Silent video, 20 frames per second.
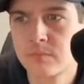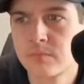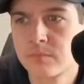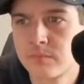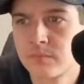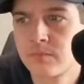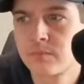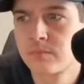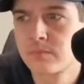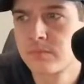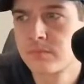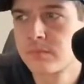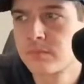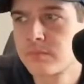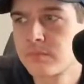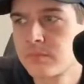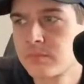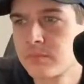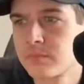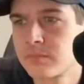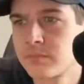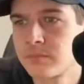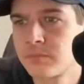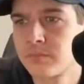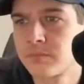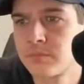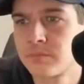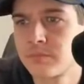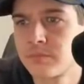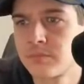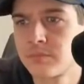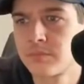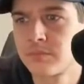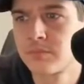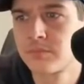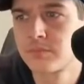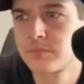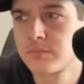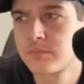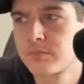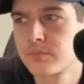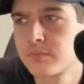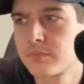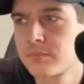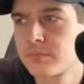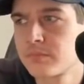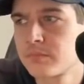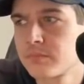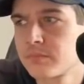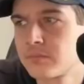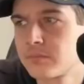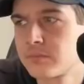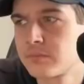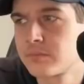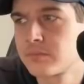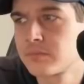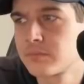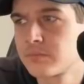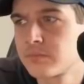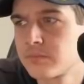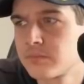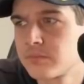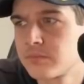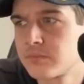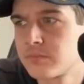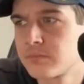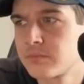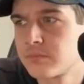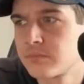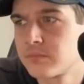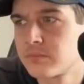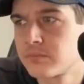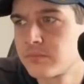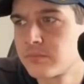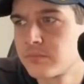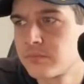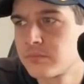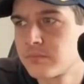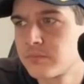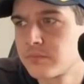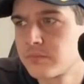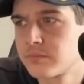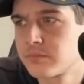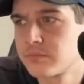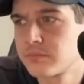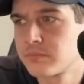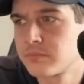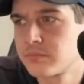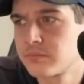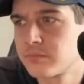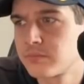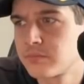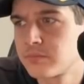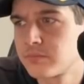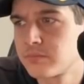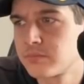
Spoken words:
(silent)